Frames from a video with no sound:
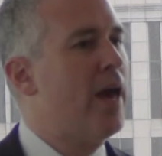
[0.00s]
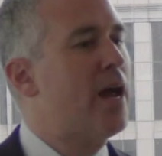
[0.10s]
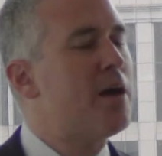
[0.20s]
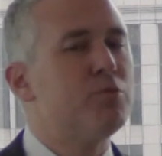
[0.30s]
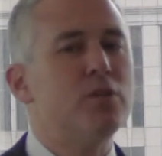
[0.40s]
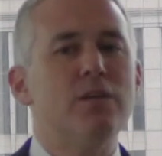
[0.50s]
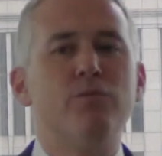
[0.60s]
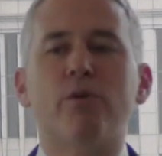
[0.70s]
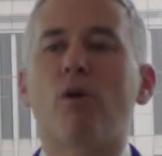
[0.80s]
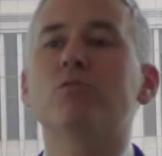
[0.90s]
And I
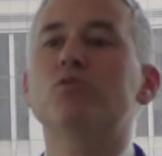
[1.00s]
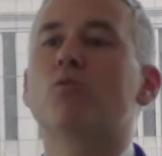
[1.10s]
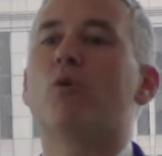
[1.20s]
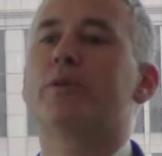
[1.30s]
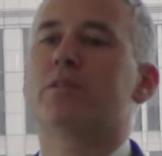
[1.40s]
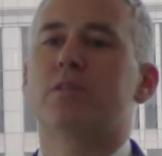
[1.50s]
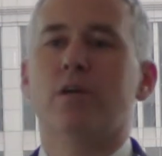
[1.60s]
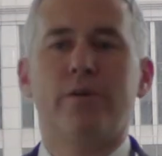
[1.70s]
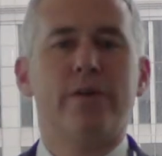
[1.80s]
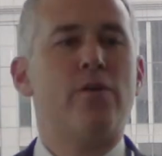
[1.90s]
believe we're also going to see
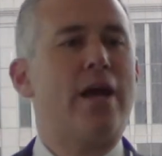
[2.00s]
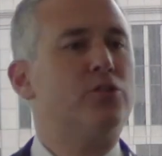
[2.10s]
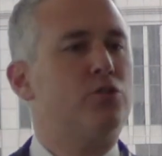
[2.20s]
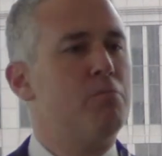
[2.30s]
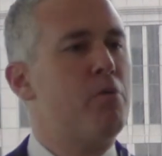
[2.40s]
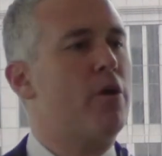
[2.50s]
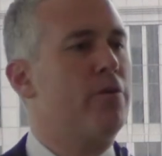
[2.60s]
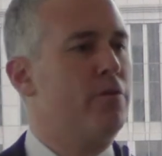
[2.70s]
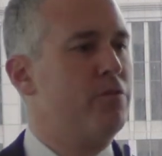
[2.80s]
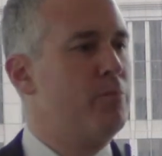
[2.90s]
our international
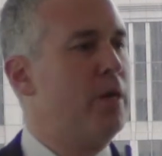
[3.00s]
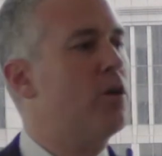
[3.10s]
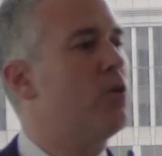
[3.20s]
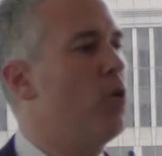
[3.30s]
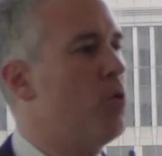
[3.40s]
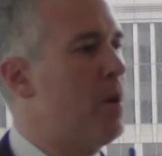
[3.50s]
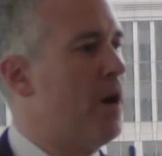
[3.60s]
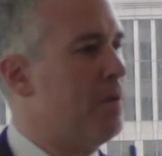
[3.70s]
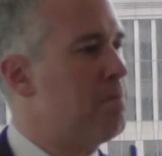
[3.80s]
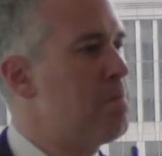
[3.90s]
partners being called
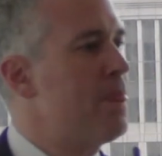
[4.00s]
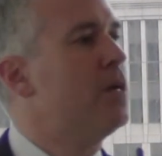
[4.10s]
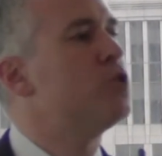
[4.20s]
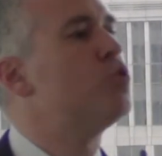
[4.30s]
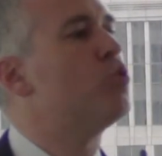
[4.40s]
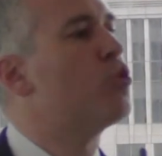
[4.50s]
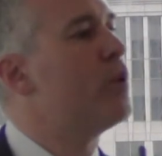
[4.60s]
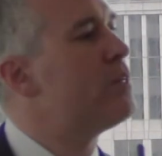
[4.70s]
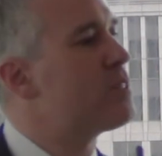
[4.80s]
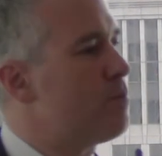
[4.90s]
upon to
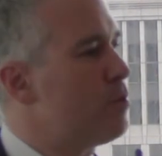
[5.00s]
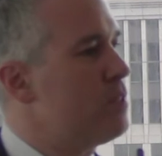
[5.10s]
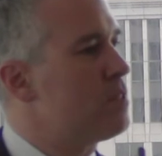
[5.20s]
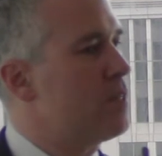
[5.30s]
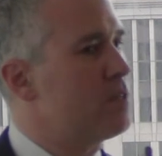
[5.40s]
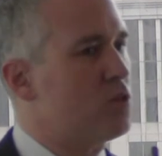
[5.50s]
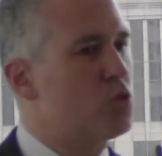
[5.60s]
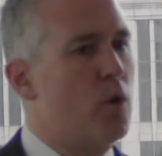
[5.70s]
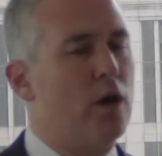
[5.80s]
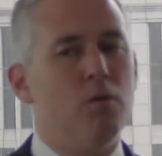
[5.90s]
agree to some of these things
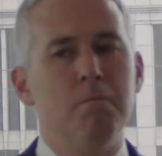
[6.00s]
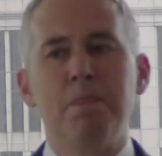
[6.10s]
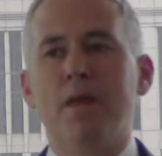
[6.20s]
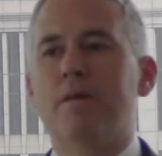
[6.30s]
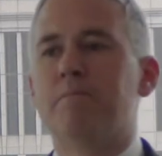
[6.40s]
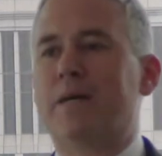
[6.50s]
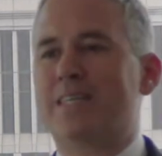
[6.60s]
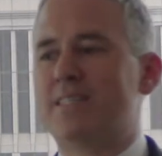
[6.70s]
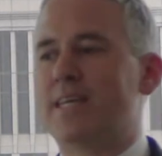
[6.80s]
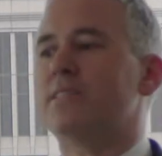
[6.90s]
as well. My
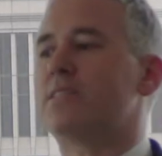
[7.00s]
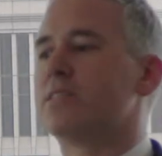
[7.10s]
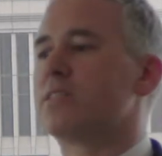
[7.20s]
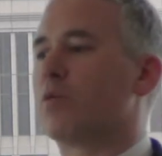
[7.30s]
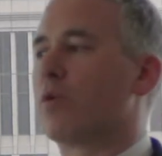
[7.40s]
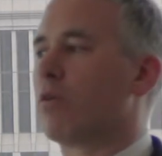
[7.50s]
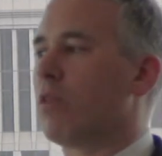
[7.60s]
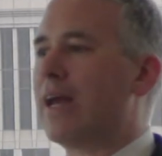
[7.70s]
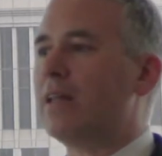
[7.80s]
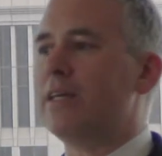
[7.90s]
sense is that we are
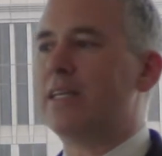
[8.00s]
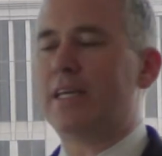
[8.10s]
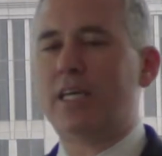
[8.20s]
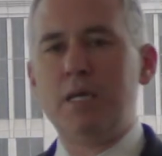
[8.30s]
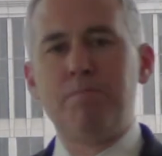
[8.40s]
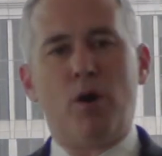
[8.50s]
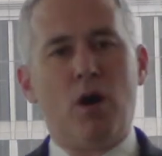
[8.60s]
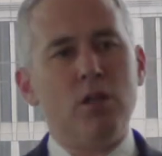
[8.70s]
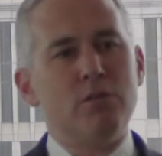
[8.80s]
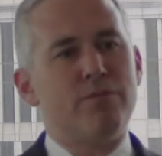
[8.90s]
likely to keep
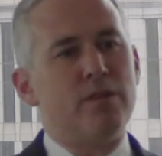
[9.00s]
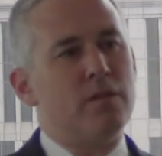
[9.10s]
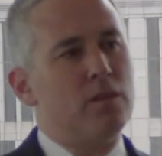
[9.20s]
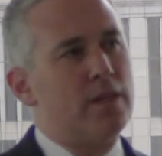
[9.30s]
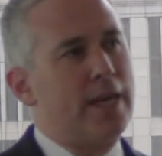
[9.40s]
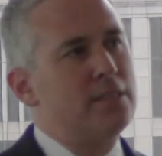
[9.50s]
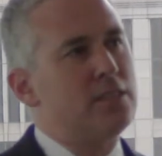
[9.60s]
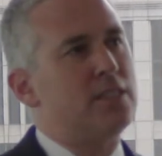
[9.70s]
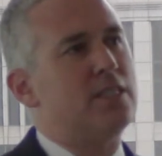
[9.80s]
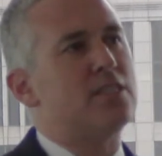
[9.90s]
all of the
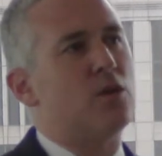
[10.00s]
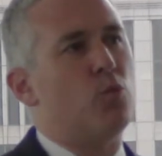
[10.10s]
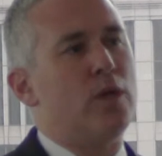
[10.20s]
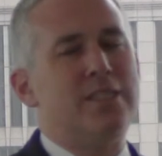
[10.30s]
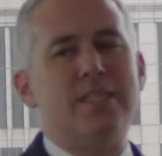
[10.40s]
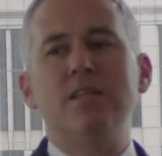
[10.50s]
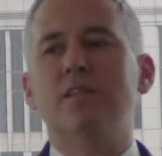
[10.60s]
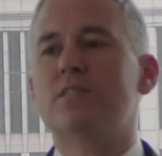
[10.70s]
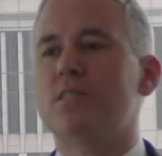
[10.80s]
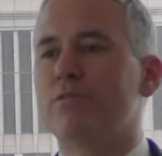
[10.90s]
entities that we
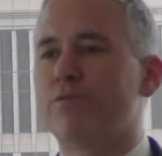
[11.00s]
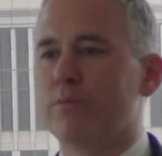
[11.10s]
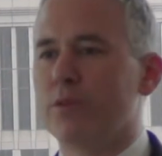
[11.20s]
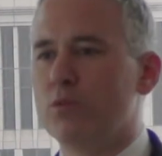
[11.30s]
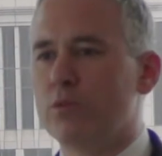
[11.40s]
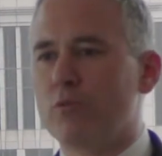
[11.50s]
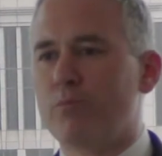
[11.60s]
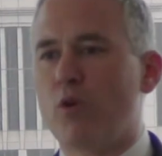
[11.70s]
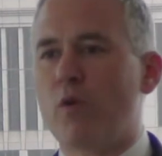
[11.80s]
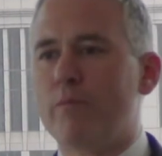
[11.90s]
delisted from the nuclear
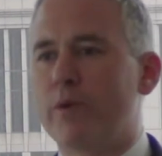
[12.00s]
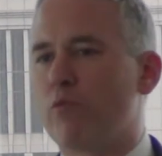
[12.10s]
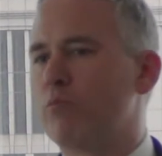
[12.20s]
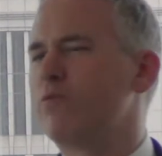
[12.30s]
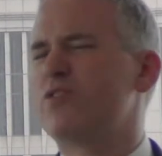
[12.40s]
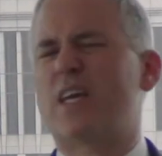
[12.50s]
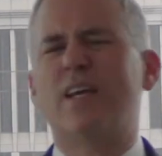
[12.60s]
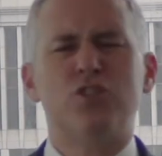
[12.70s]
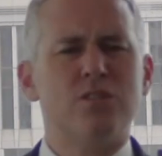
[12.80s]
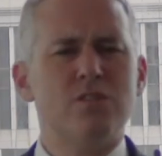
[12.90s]
program. We removed
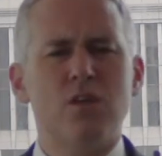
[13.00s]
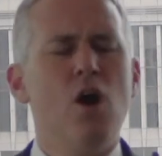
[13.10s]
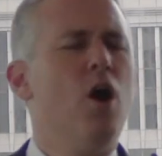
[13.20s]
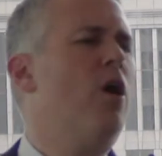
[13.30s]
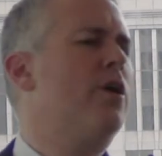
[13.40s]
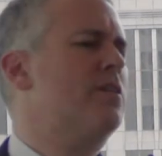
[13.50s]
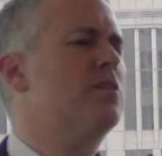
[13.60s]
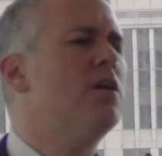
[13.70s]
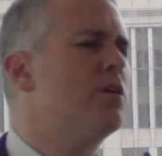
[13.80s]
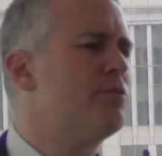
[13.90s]
sanctions on a
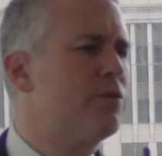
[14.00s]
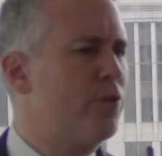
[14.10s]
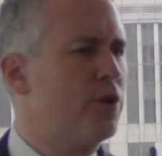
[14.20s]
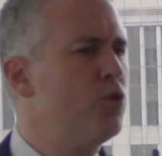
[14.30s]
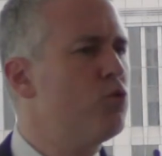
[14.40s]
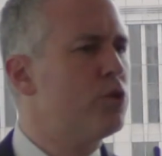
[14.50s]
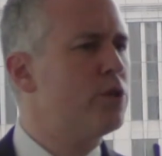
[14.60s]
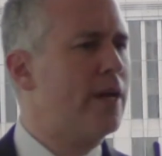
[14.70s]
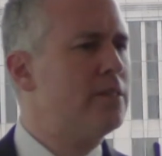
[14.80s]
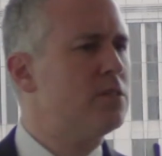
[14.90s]
ton of different
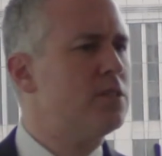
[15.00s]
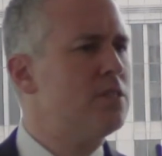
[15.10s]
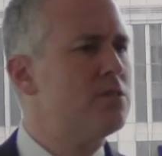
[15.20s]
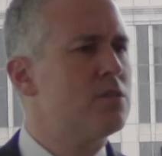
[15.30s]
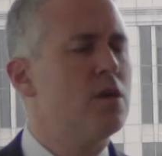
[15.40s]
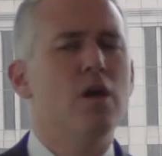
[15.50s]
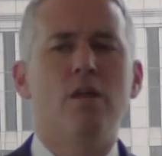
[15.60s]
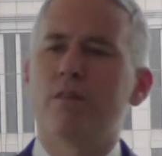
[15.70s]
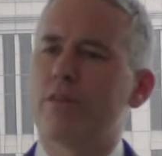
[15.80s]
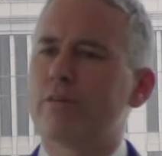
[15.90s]
nuclear entities.
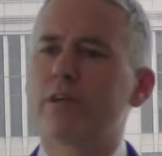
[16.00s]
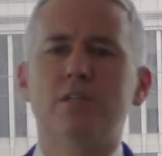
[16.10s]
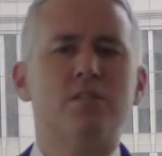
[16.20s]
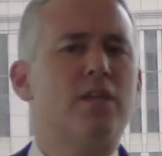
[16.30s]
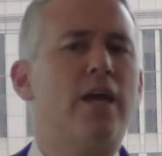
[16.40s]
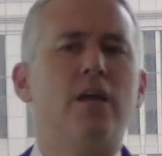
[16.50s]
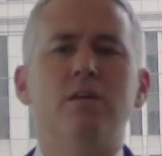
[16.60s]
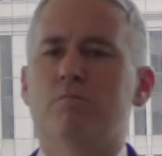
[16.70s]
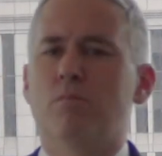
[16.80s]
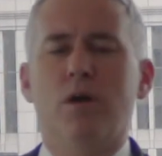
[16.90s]
They're going to
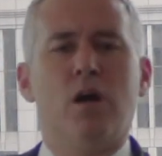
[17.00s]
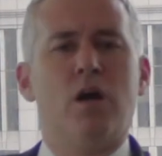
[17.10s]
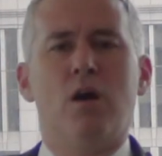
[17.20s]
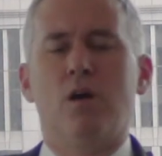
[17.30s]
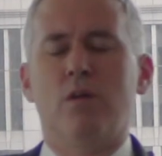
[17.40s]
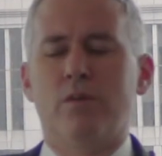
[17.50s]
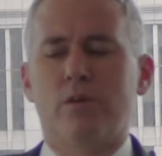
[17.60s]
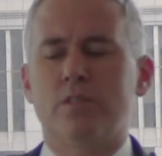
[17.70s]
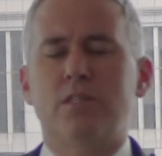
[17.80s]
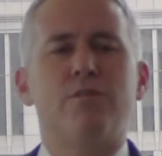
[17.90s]
stay
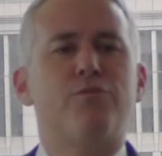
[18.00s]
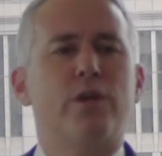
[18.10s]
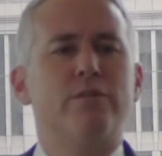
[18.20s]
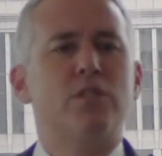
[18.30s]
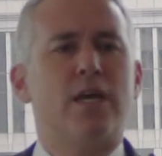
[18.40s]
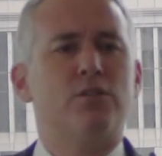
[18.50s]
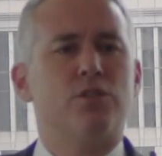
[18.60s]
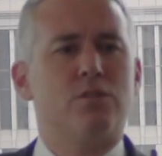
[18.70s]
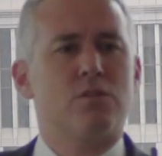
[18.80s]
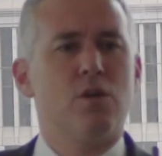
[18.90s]
free of
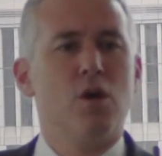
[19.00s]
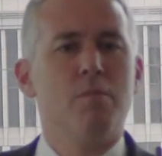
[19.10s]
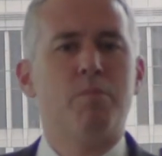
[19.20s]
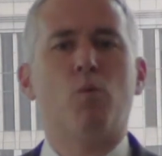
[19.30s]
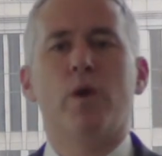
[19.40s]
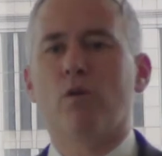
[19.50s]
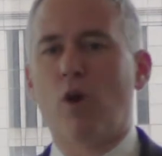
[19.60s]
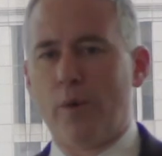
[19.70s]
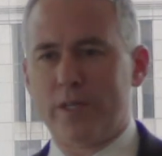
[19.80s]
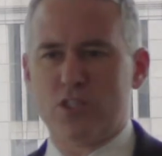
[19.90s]
sanctions, but we are
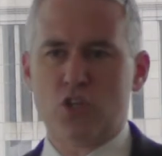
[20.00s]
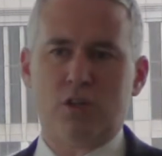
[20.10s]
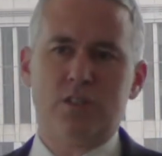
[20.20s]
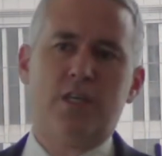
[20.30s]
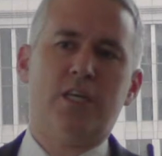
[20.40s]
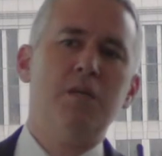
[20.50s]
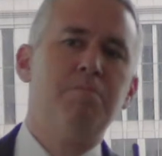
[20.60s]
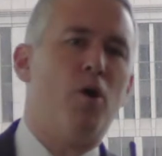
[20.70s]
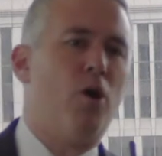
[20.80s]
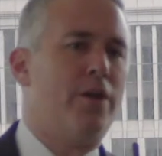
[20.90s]
going to start to
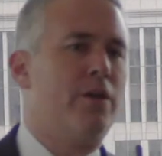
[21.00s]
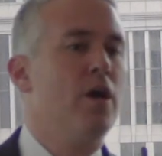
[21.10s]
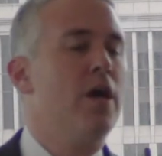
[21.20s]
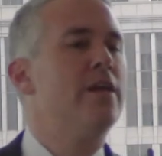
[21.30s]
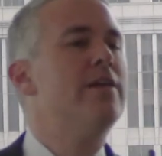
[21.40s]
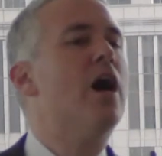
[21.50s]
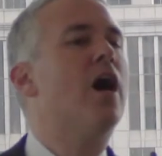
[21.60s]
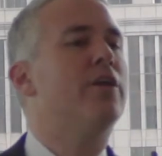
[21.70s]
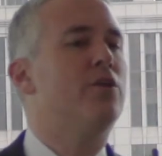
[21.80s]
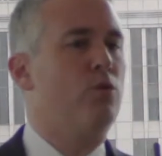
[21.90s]
heap on
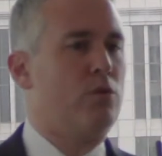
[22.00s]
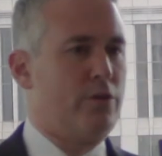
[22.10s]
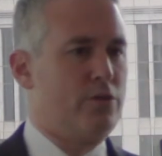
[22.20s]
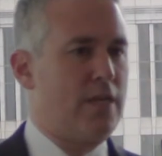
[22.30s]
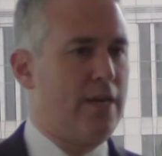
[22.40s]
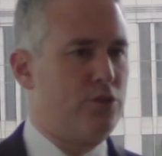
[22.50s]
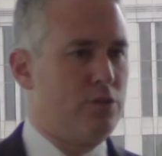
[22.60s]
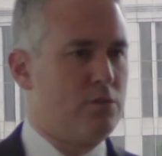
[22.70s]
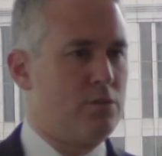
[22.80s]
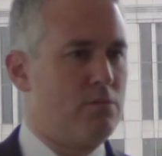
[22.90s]
non-nuclear
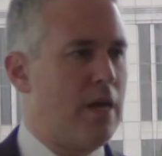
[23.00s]
sanctions.